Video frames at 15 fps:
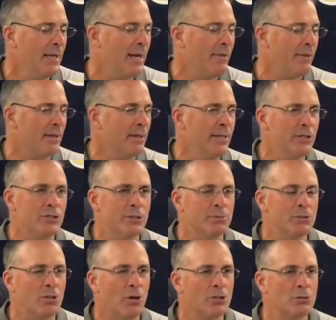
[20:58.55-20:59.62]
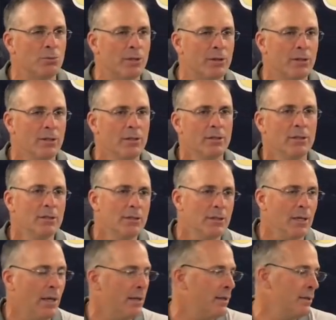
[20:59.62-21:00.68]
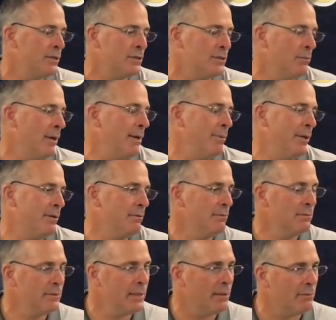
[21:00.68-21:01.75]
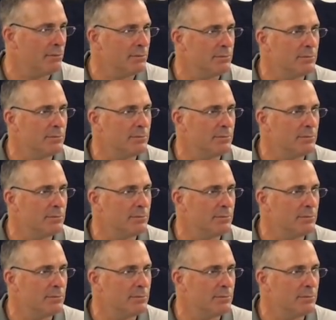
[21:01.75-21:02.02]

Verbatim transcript: I think the leadership starts with, you know, just the way we, you know,